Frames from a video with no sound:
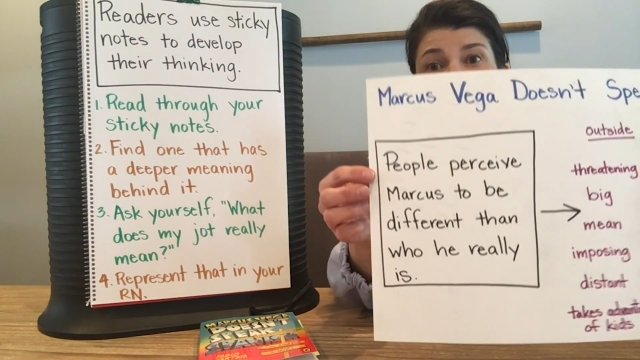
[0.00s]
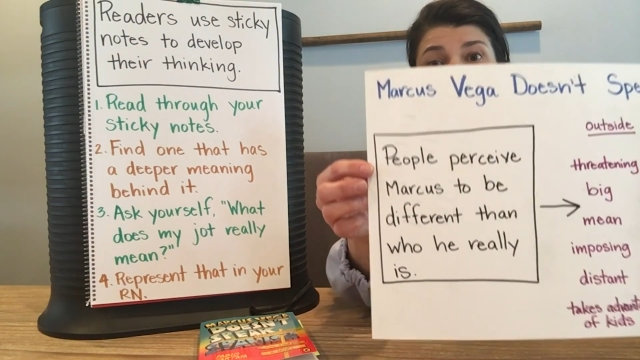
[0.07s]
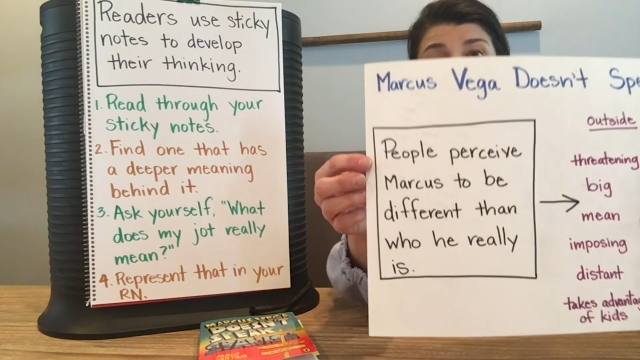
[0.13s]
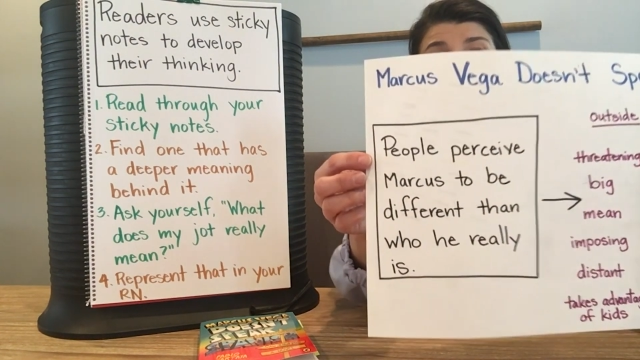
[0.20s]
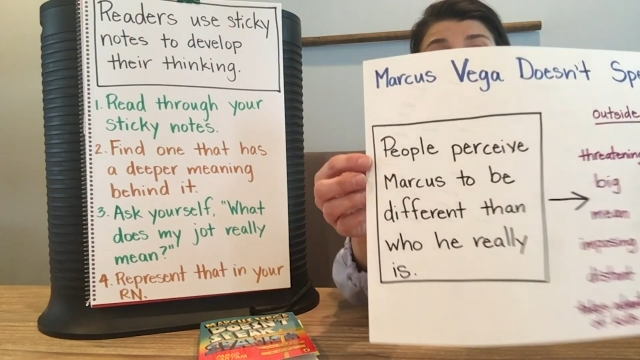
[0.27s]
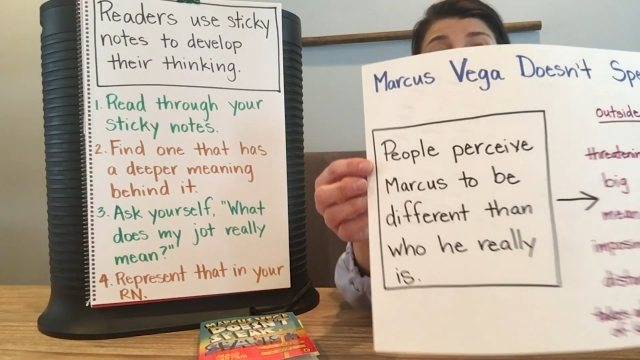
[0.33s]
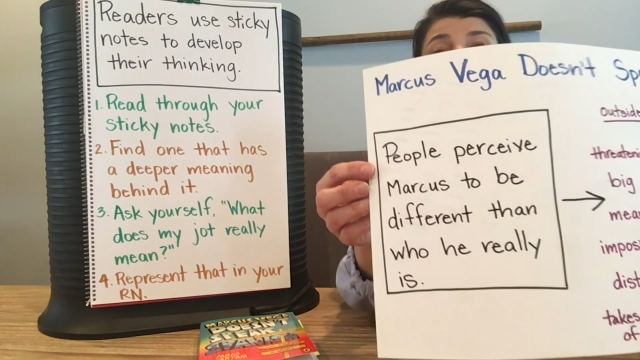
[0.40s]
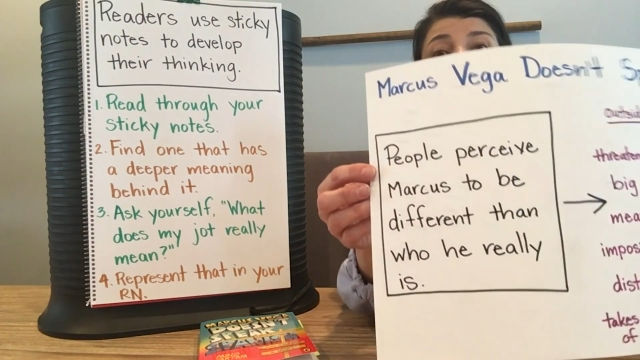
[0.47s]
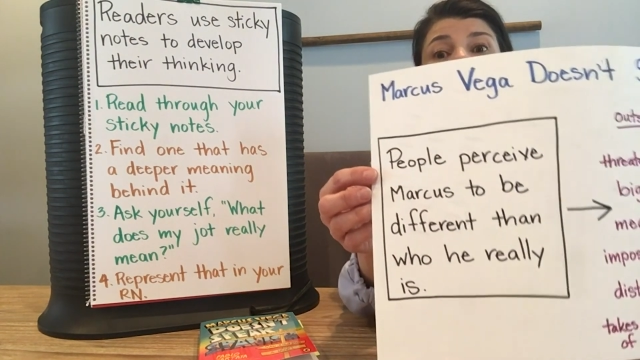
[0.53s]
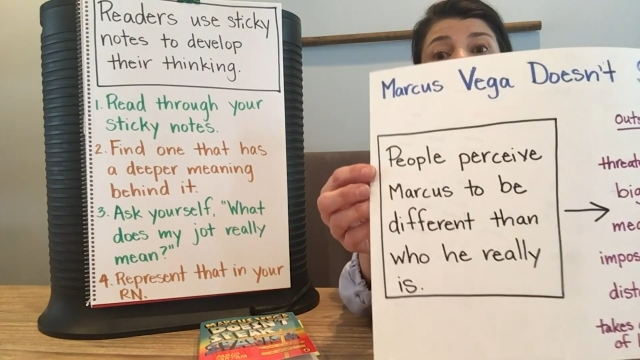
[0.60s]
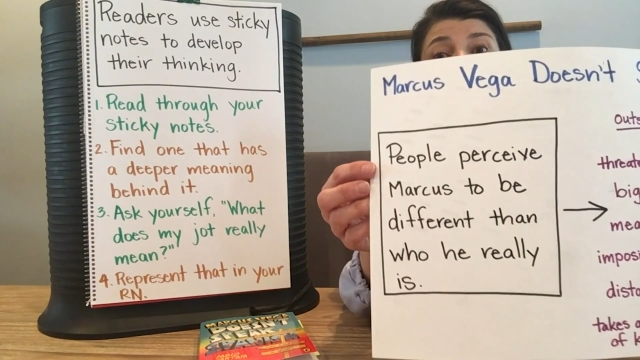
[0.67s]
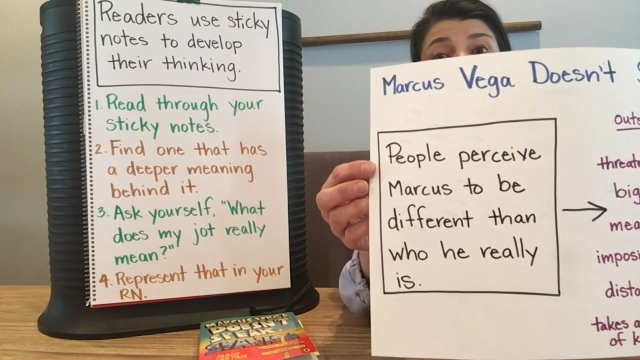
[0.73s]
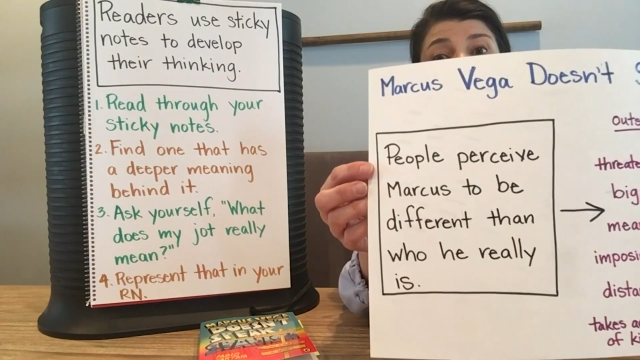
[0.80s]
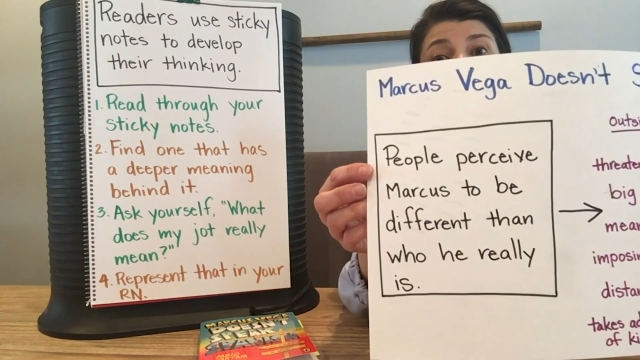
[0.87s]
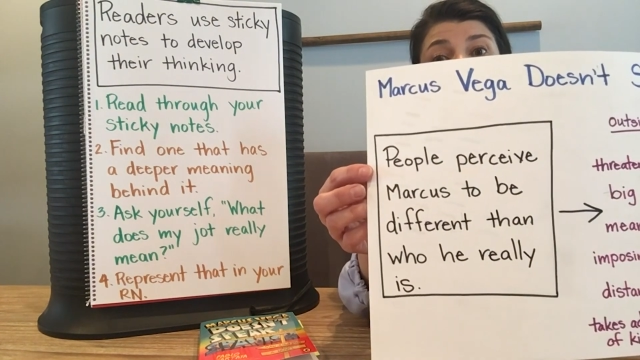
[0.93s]
that? So
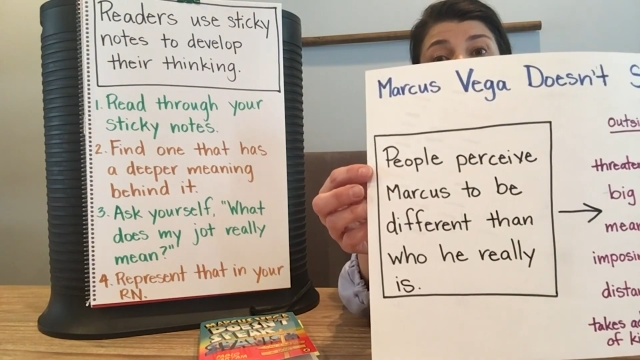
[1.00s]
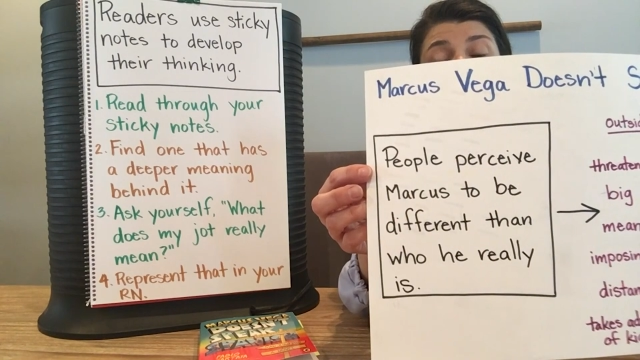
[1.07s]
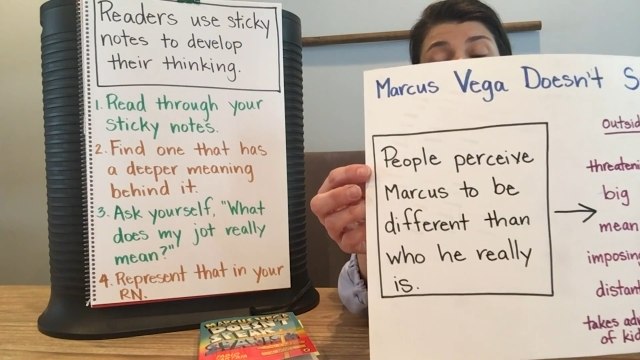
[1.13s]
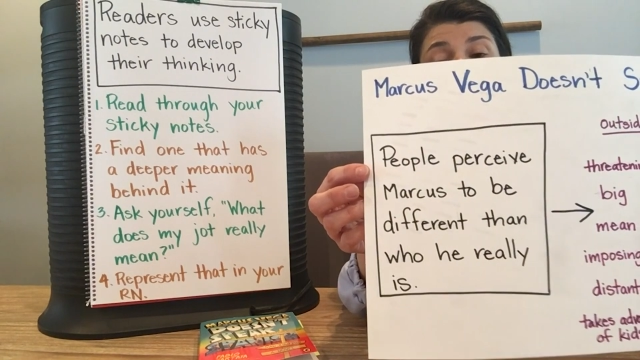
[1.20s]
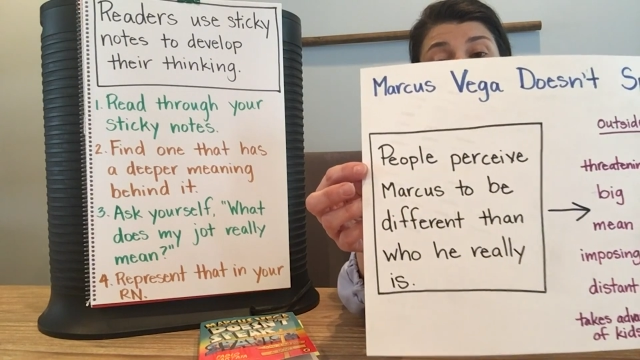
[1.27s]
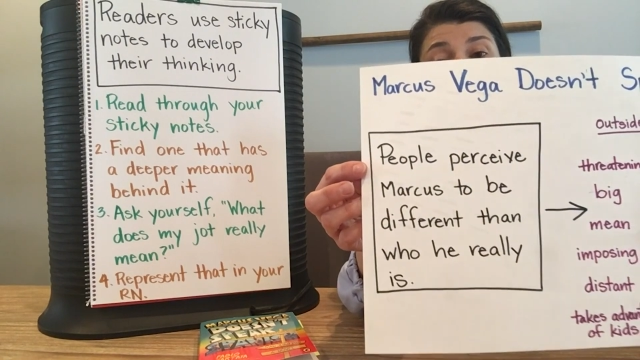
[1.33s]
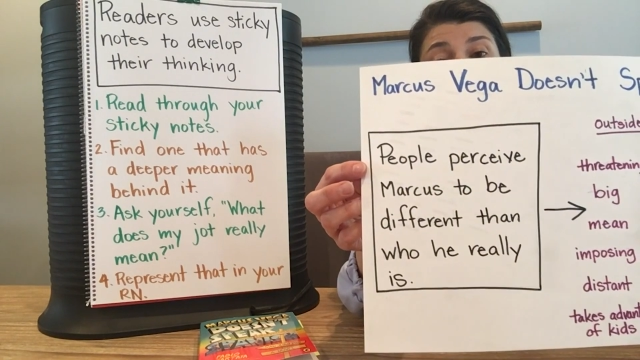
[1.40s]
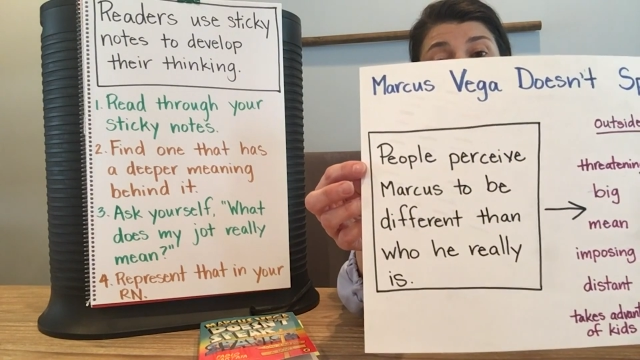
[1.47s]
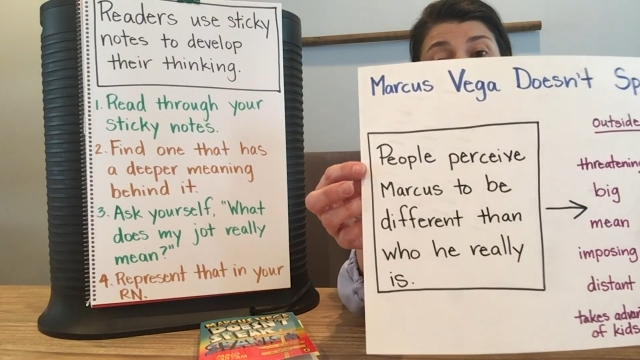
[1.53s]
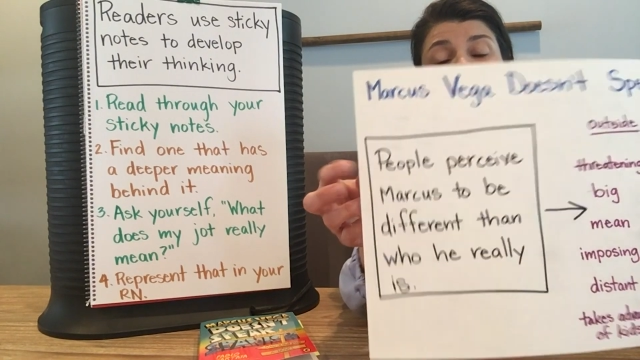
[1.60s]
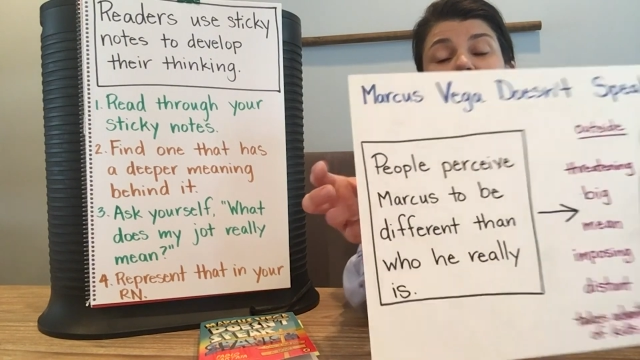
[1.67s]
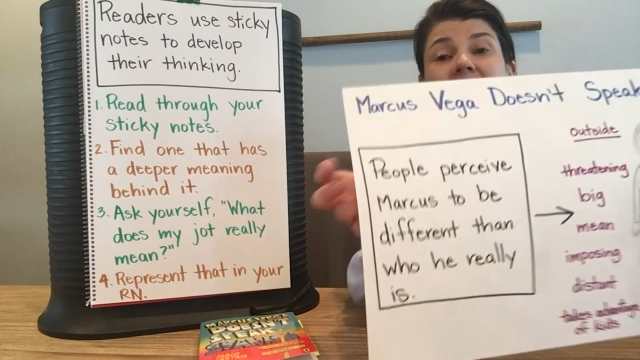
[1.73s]
that was my sticky note.